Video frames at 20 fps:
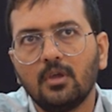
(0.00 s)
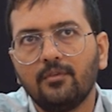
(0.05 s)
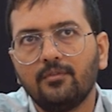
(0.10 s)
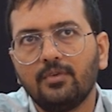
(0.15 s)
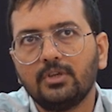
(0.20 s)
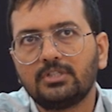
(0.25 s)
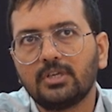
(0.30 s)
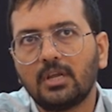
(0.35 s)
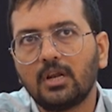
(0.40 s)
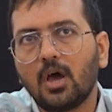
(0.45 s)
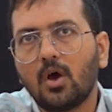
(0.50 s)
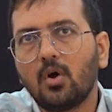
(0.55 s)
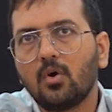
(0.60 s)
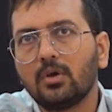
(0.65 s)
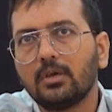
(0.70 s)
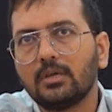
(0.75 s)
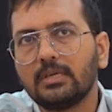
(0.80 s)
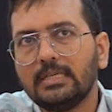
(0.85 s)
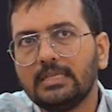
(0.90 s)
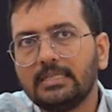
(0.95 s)
which
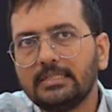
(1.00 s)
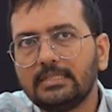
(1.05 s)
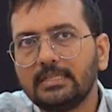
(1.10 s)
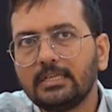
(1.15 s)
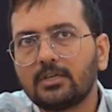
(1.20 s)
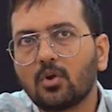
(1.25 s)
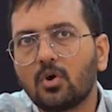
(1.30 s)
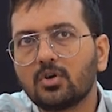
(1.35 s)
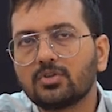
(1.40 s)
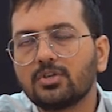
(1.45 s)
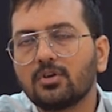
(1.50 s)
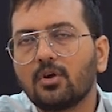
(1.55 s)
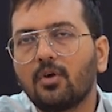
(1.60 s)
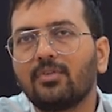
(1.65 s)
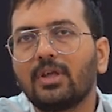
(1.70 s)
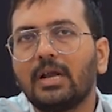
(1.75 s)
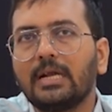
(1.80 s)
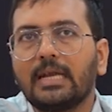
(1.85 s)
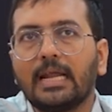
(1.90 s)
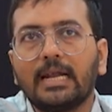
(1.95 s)
allow easy crossing of
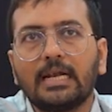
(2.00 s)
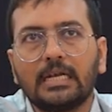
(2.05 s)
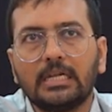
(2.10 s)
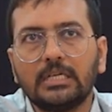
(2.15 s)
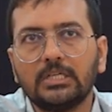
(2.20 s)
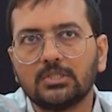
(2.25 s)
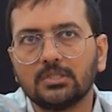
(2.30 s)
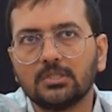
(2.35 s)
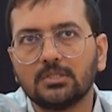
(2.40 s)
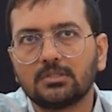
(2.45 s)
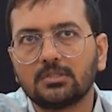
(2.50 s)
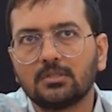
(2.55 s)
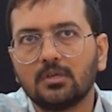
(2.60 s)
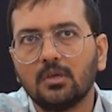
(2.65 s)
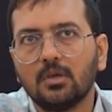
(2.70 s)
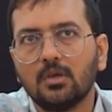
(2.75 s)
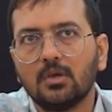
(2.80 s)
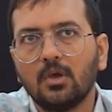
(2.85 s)
the tight lesions,